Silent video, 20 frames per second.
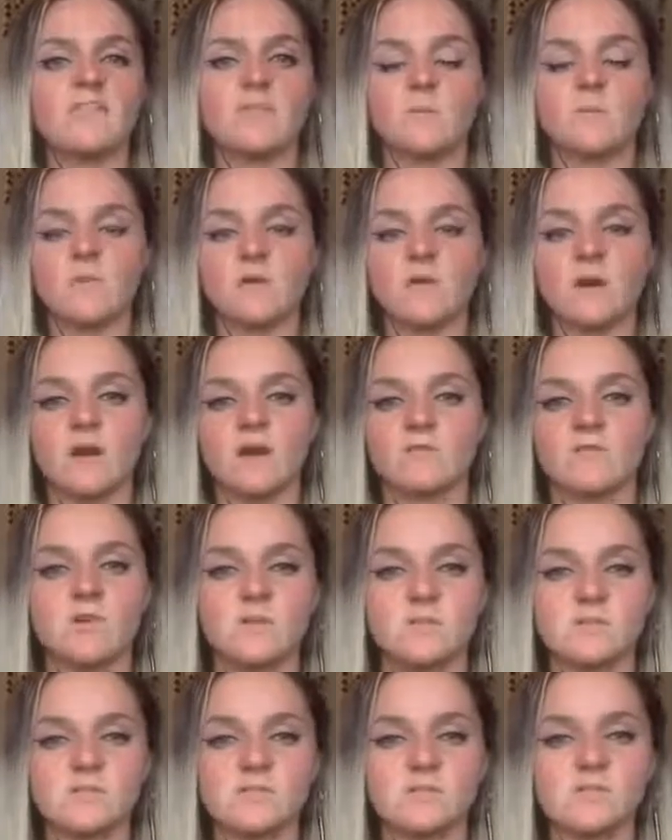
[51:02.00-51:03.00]
that we are
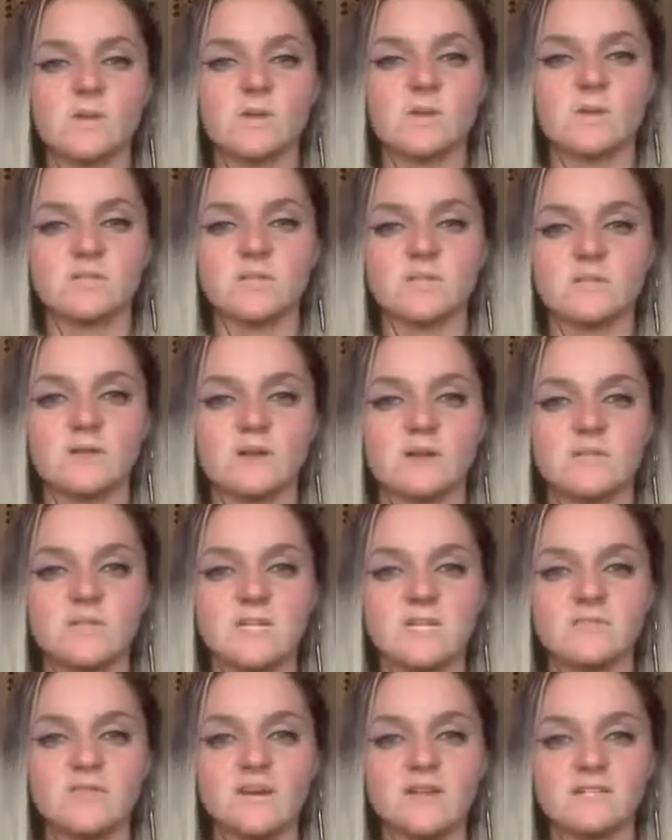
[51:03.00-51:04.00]
all souls and not
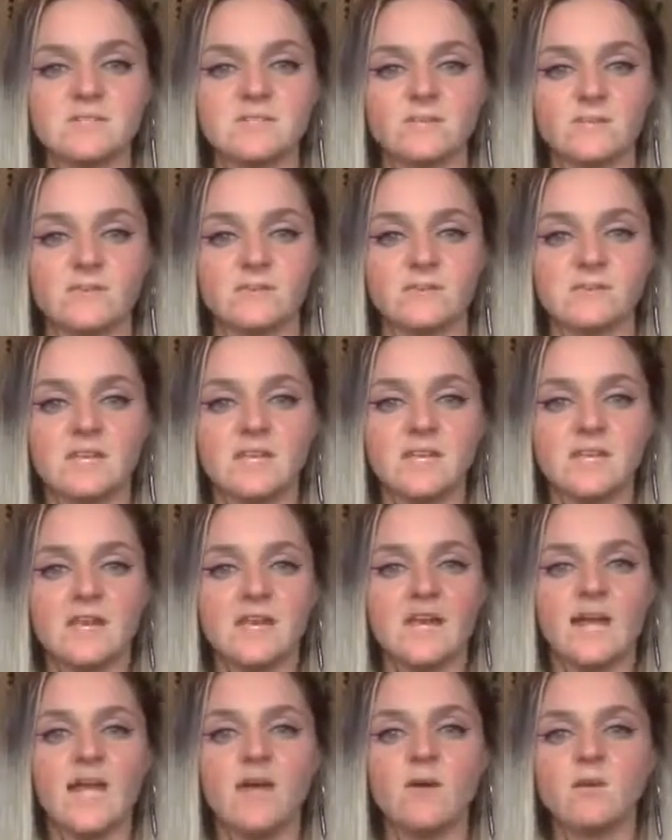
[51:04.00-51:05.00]
these vessels,
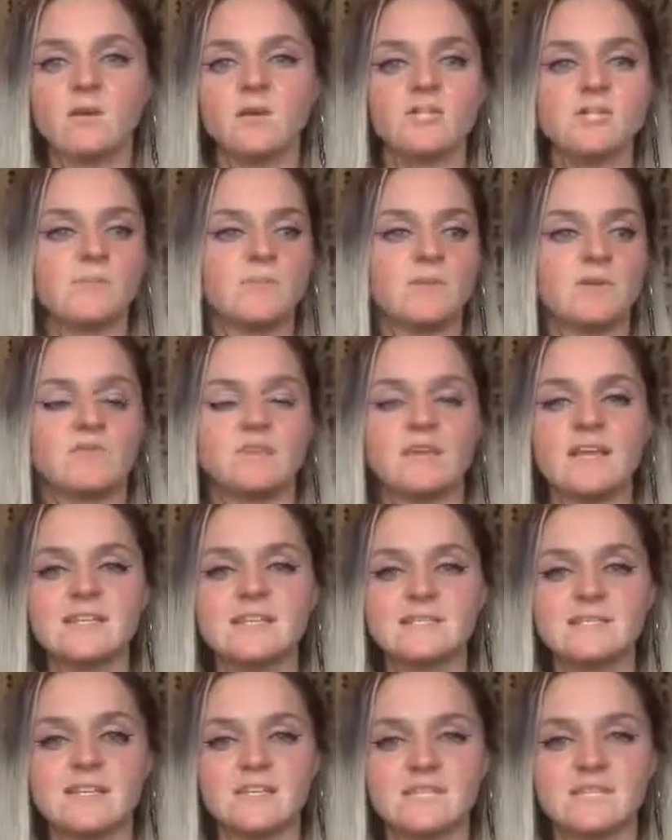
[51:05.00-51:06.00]
how could you be
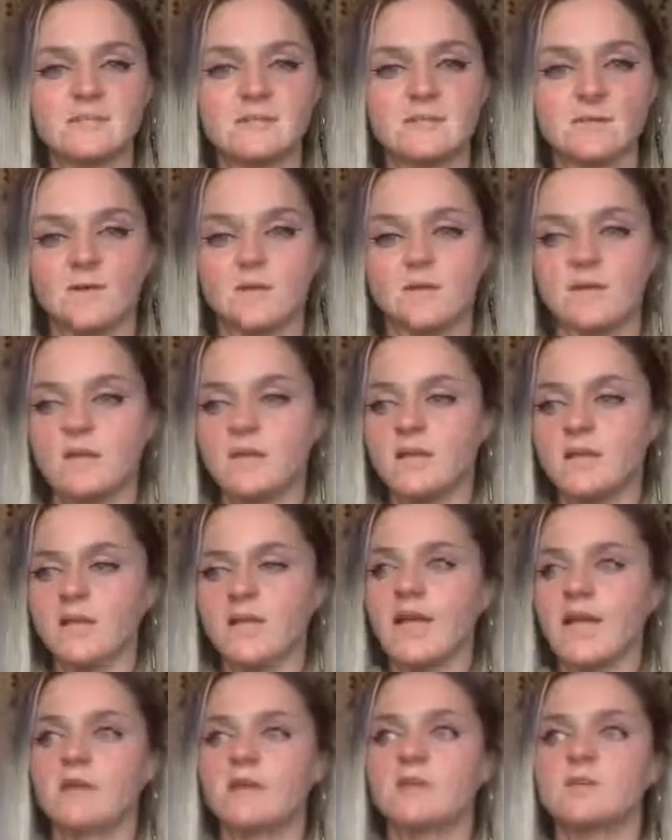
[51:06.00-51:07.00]
racist, or
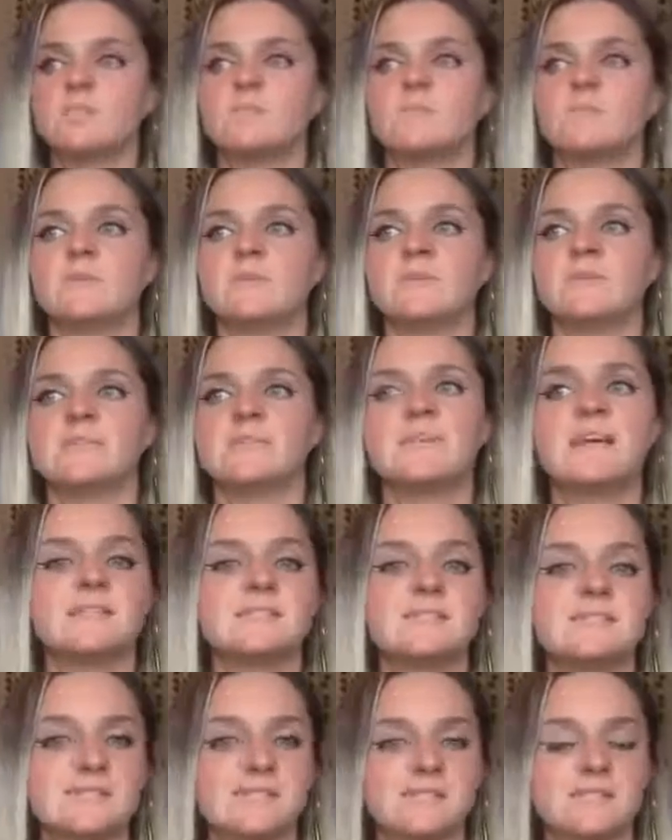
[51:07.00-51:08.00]
how could you be
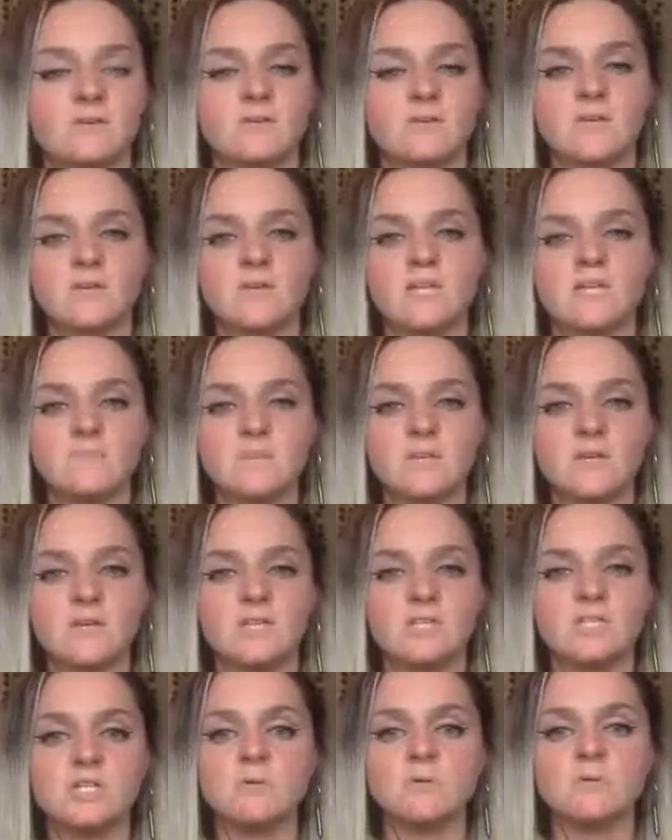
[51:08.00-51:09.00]
sexist and all this?
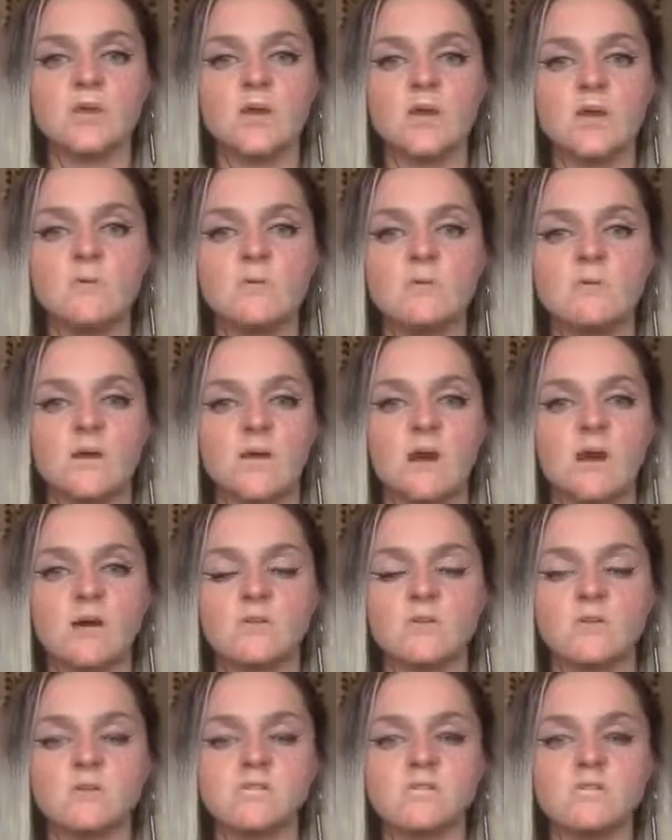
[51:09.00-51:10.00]
Because you know that
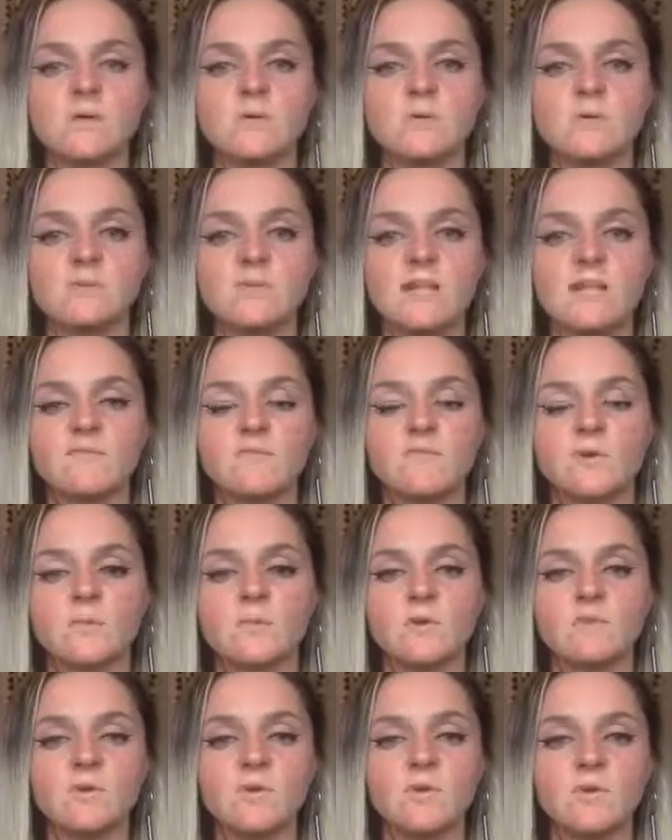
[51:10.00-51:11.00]
on the soul level,
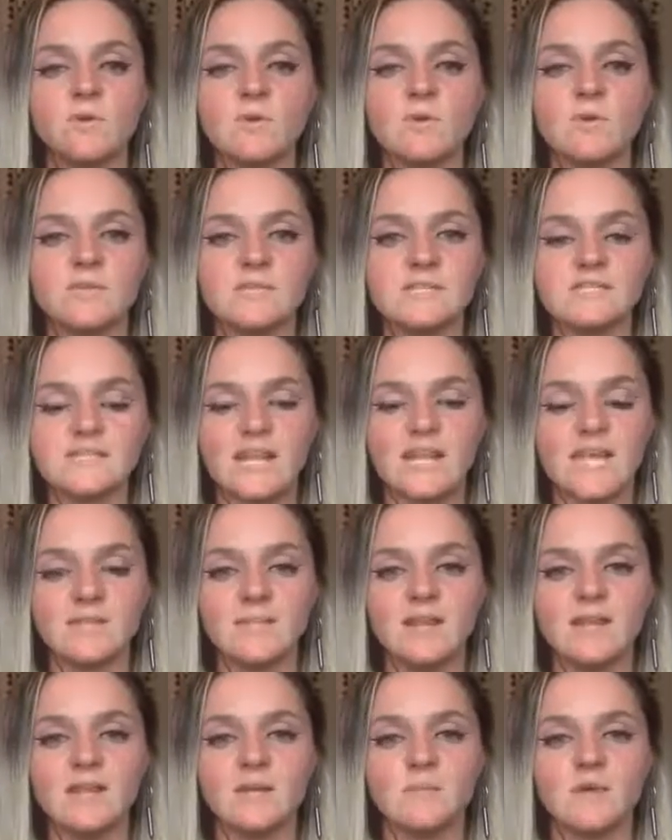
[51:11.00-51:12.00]
we're all the same
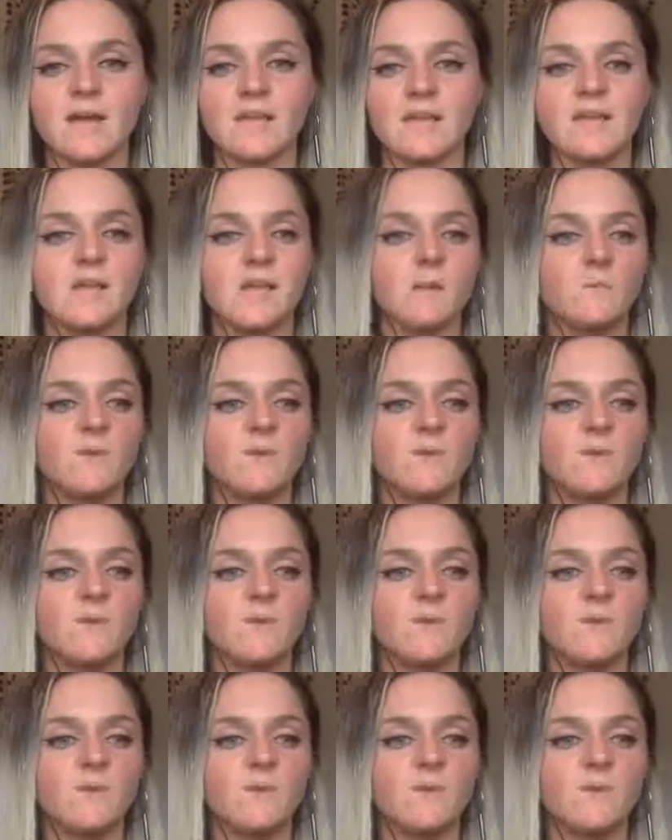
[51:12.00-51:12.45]
anyway.